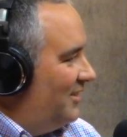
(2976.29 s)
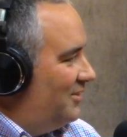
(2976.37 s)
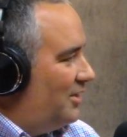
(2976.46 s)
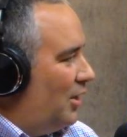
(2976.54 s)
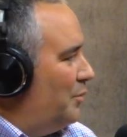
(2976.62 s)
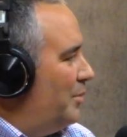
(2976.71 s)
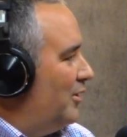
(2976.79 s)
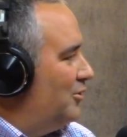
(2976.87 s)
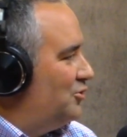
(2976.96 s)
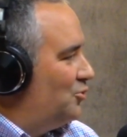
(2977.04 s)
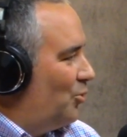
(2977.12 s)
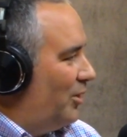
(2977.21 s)
Tell a better
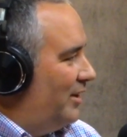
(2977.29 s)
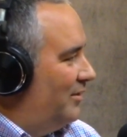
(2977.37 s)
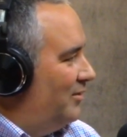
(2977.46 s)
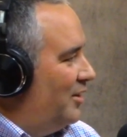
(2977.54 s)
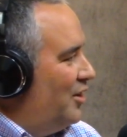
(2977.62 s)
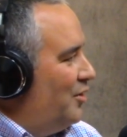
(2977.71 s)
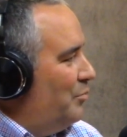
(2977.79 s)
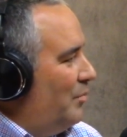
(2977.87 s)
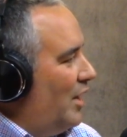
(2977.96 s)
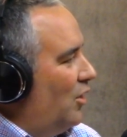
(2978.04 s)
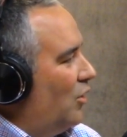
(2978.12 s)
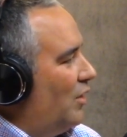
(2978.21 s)
story. Yeah,
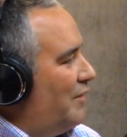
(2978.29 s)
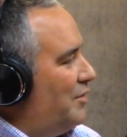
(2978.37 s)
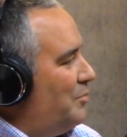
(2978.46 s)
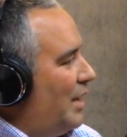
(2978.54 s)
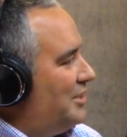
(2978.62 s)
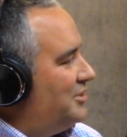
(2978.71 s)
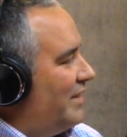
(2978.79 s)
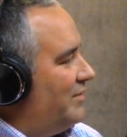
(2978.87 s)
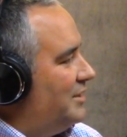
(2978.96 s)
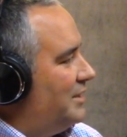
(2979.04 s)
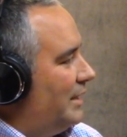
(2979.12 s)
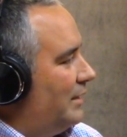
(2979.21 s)
Mail 11 by
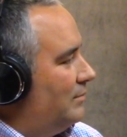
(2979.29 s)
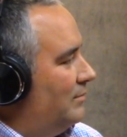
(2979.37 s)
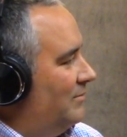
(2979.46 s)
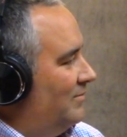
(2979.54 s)
17.